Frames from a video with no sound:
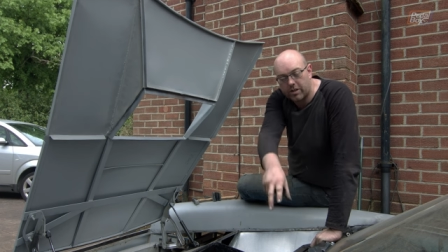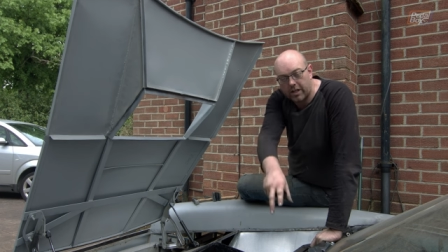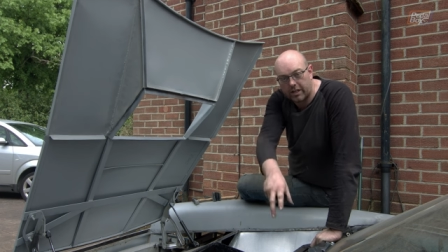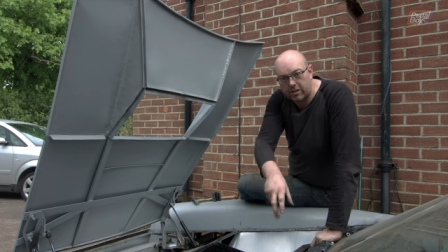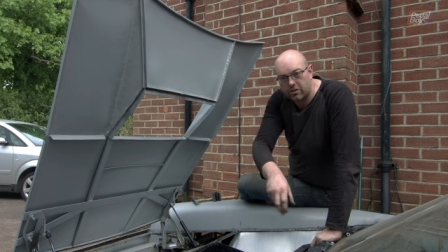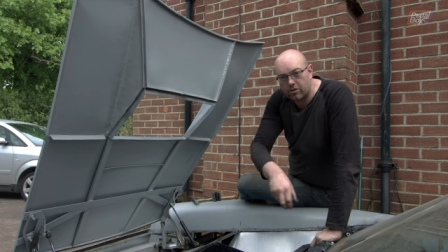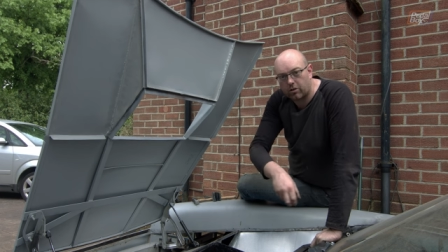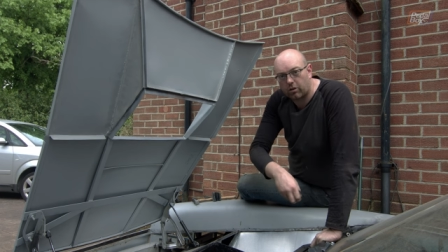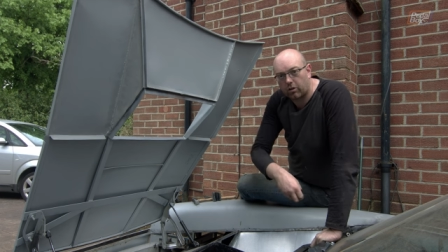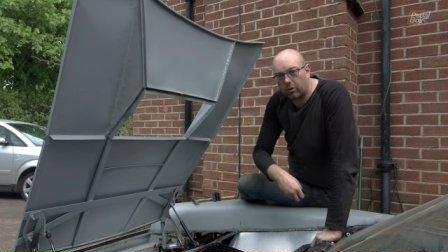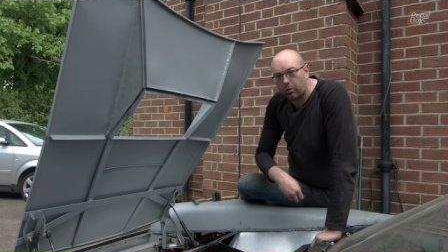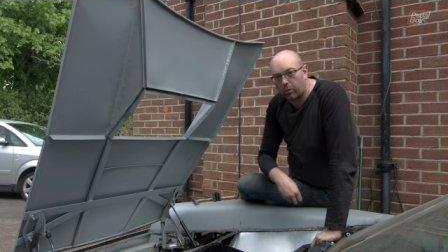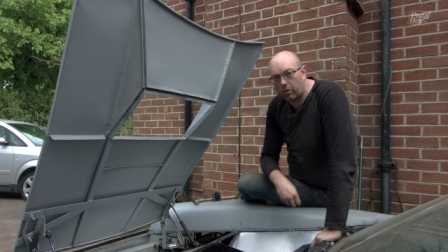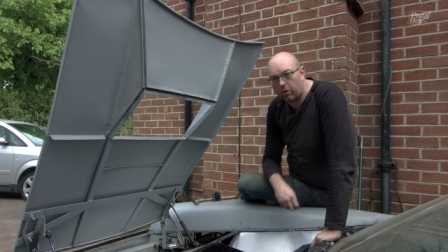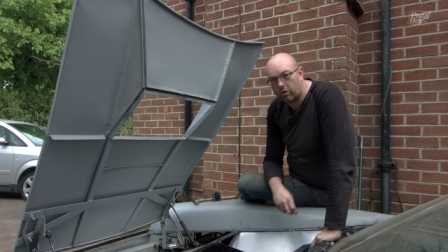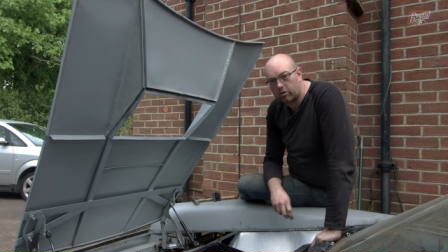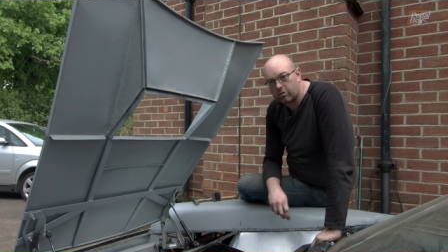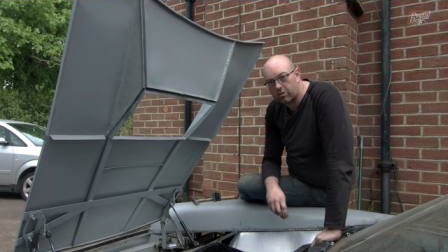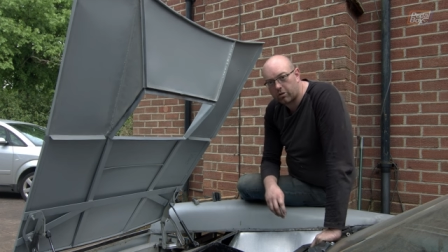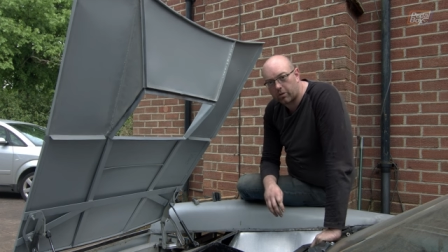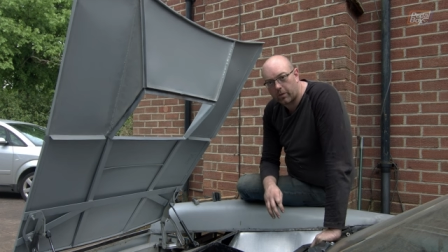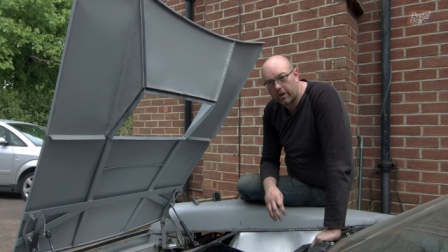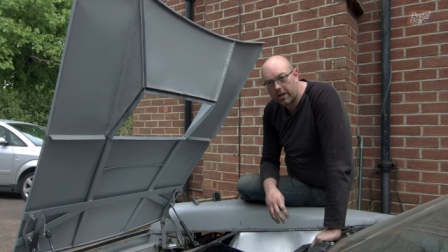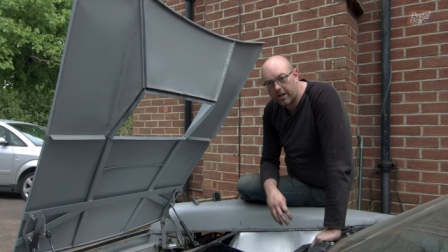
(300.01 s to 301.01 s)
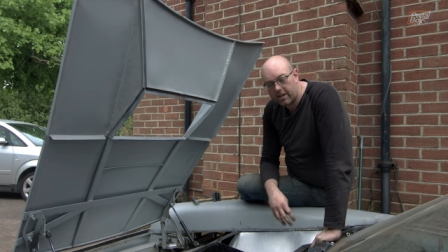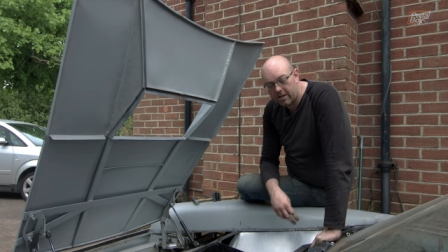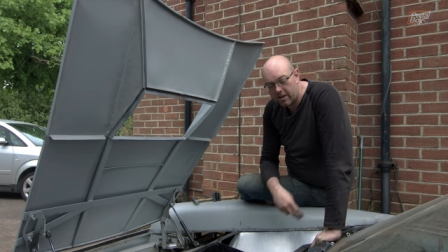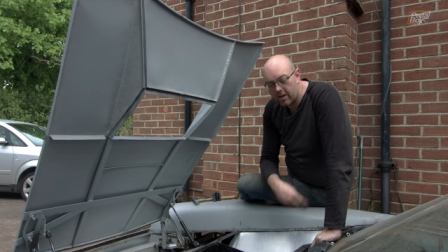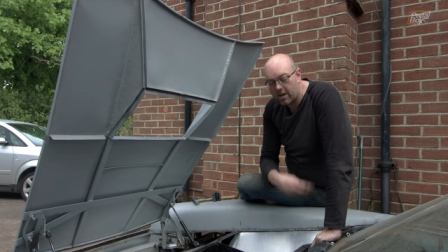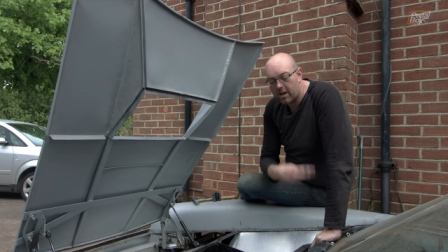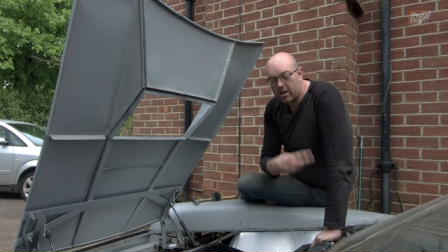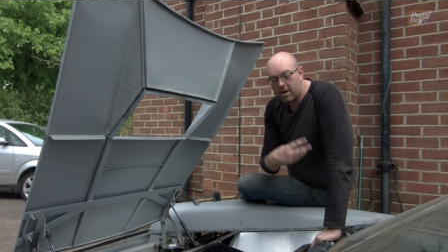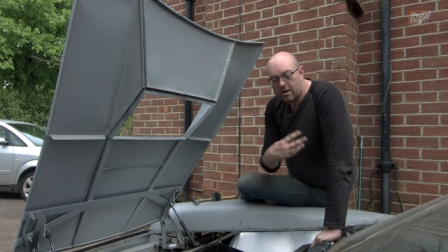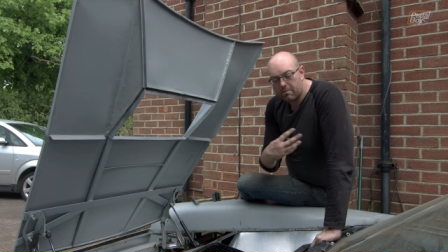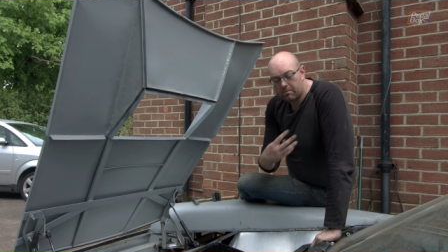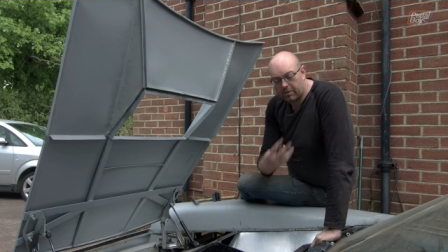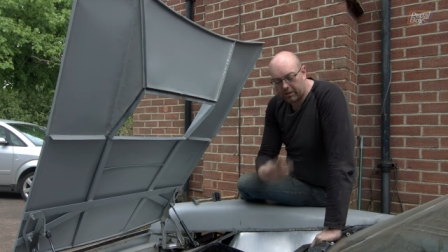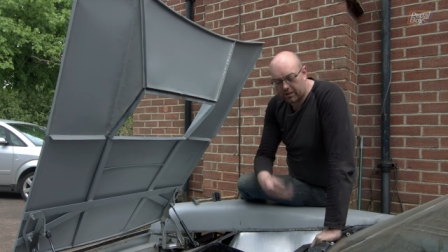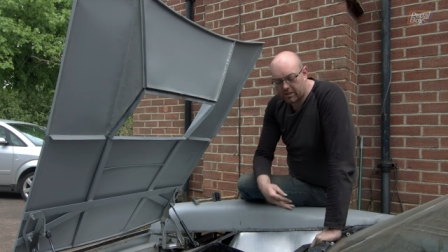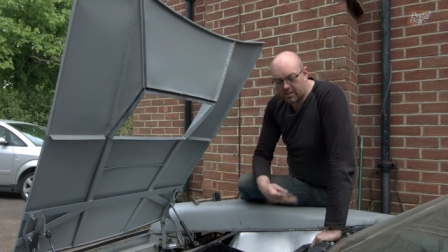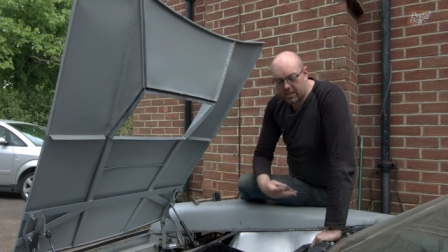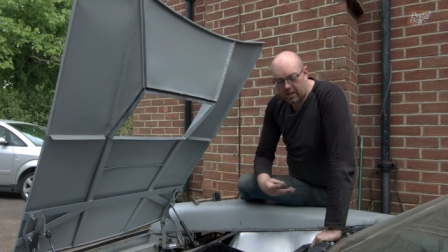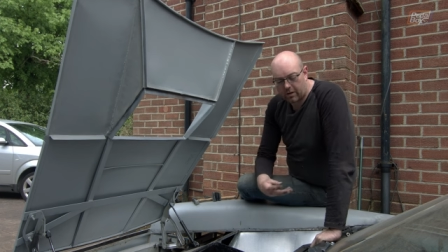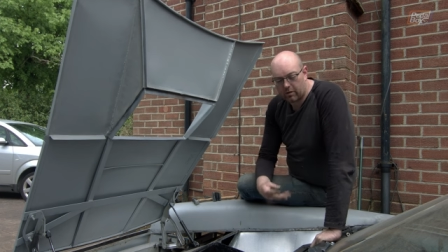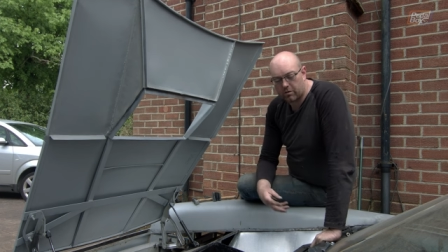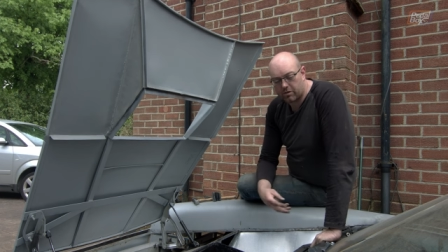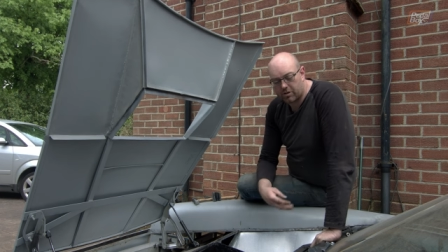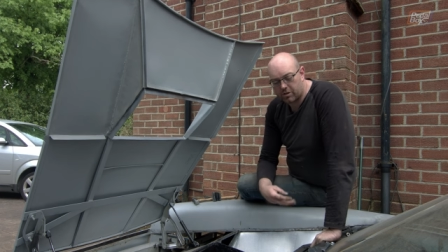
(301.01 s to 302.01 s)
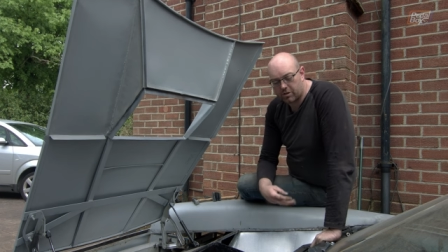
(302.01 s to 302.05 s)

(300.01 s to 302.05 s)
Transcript: takes all the water away, because that would